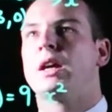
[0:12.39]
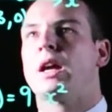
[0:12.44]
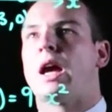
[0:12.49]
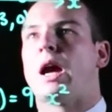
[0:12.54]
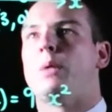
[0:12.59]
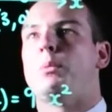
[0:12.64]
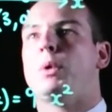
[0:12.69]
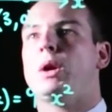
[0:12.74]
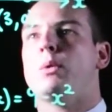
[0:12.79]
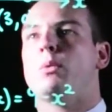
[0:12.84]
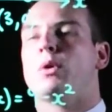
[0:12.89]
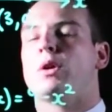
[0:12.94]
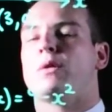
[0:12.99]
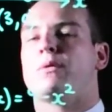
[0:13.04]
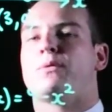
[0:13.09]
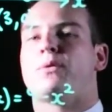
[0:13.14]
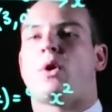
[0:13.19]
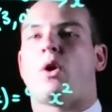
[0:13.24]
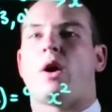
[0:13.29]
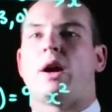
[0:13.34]
and we want to
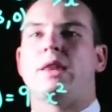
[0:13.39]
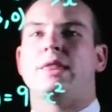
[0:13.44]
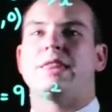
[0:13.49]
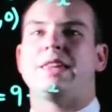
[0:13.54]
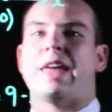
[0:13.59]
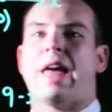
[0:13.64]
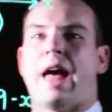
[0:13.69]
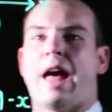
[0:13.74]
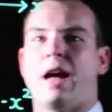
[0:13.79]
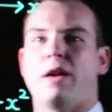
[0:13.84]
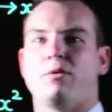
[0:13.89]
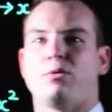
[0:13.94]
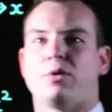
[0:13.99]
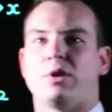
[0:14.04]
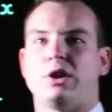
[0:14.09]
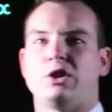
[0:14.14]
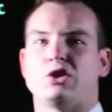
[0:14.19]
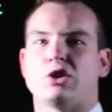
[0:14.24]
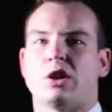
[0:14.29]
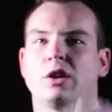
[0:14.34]
find the
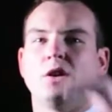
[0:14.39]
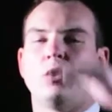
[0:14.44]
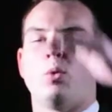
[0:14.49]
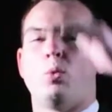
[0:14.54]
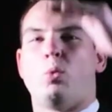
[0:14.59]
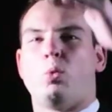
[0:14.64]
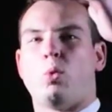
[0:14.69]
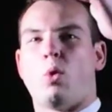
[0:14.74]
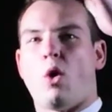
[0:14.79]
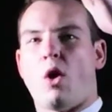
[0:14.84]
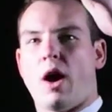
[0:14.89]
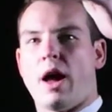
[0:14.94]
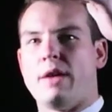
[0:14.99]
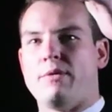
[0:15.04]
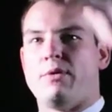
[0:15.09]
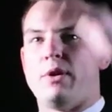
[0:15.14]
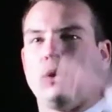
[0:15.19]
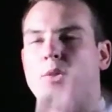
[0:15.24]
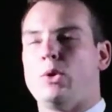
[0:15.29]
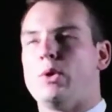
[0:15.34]
average y
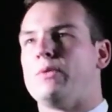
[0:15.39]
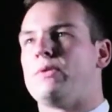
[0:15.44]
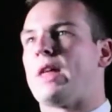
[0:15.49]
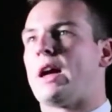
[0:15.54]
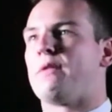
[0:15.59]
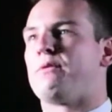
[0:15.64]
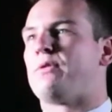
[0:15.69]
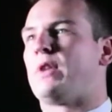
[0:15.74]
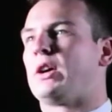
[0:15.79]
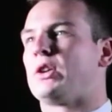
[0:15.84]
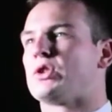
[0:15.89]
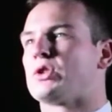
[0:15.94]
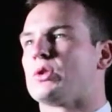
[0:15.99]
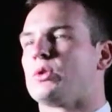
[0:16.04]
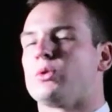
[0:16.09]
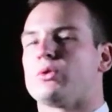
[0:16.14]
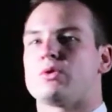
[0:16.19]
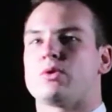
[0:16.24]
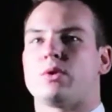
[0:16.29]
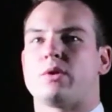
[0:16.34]
value of that function,
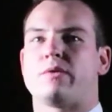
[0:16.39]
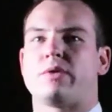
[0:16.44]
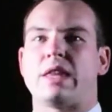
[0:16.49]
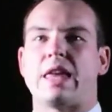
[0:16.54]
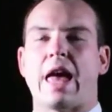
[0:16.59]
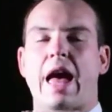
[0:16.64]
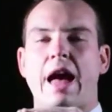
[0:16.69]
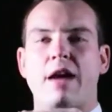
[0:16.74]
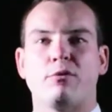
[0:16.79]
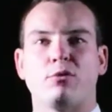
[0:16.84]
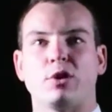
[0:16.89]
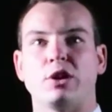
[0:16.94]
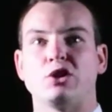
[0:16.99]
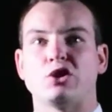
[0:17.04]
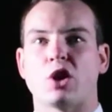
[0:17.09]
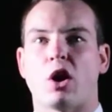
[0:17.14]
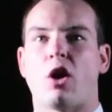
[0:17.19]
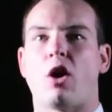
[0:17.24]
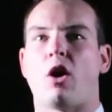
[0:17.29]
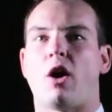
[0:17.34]
or sort of the average
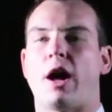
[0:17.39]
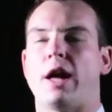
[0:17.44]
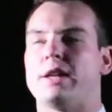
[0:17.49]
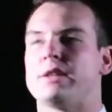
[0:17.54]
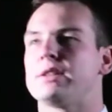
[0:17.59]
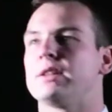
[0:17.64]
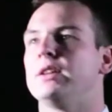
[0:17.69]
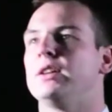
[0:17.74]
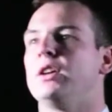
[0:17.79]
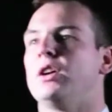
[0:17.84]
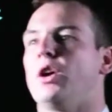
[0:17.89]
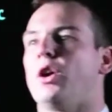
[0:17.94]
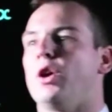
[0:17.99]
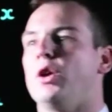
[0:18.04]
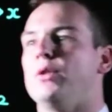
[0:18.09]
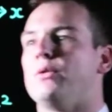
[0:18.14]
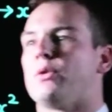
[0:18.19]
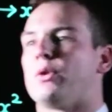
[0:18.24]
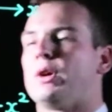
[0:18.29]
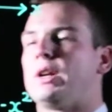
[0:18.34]
height
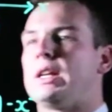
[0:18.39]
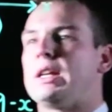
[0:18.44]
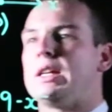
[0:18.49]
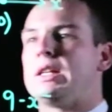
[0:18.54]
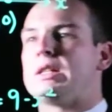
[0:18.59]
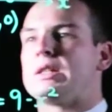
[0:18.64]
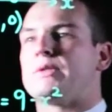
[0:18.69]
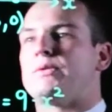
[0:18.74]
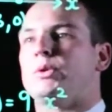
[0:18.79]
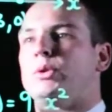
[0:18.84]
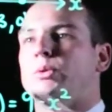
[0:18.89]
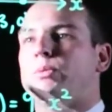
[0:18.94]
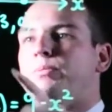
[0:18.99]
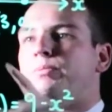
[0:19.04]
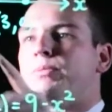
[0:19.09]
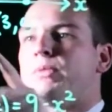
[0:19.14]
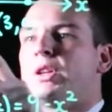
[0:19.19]
over an interval.